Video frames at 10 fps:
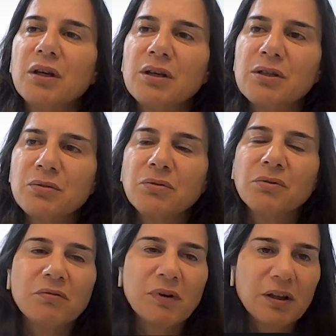is to do
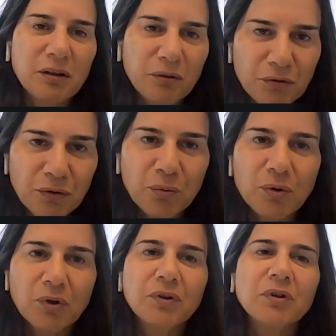the right thing for the
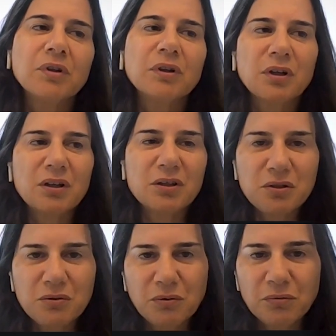world, is
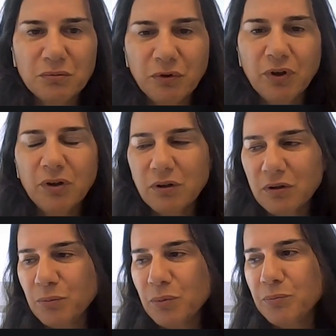to bring
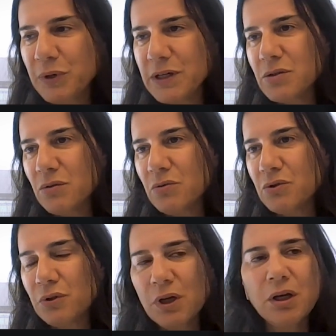the best
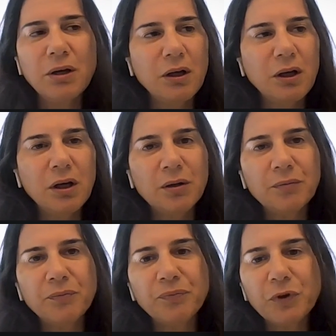solution,
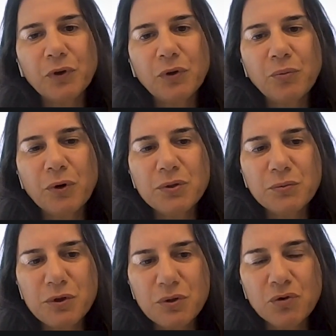
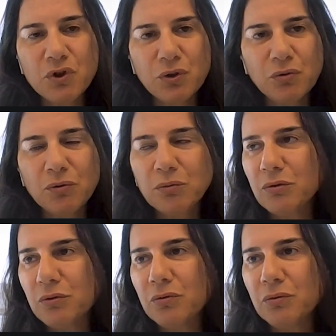compostable solution
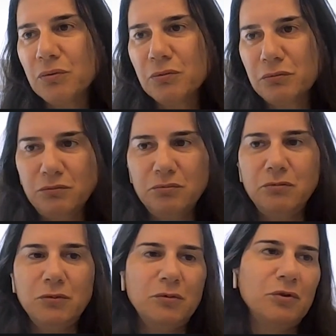to
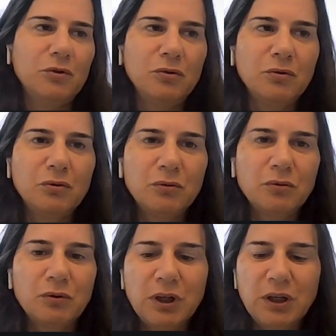
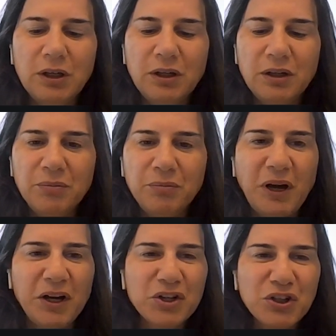the
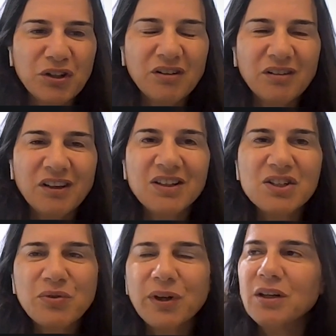packaging
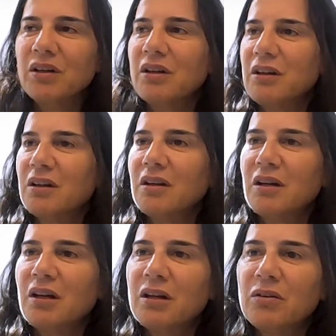industry,
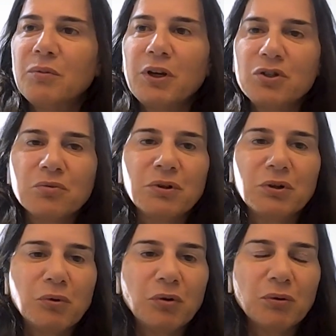and to make sure that
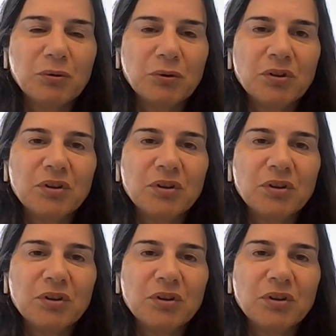we grow."